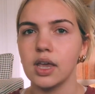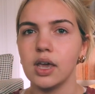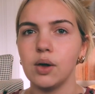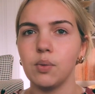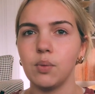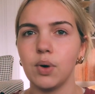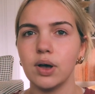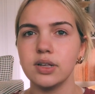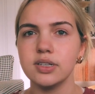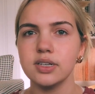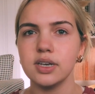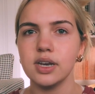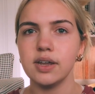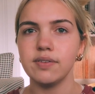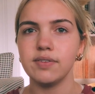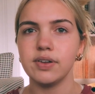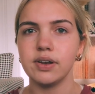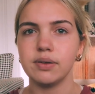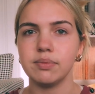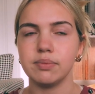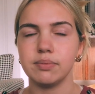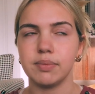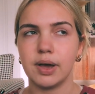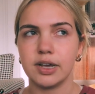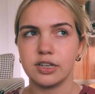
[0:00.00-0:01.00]
It wasn't
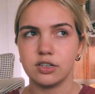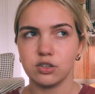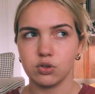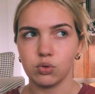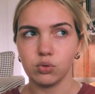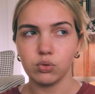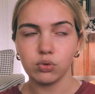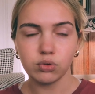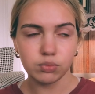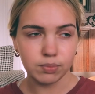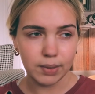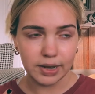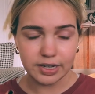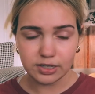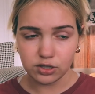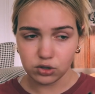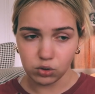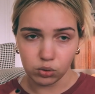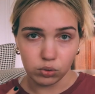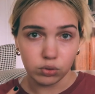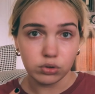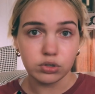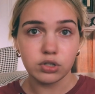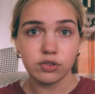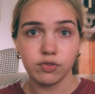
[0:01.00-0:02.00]
even my
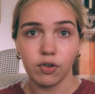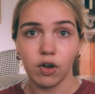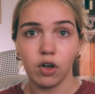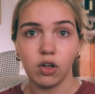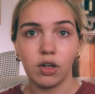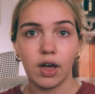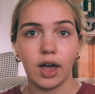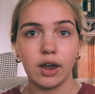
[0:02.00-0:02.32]
school's fault.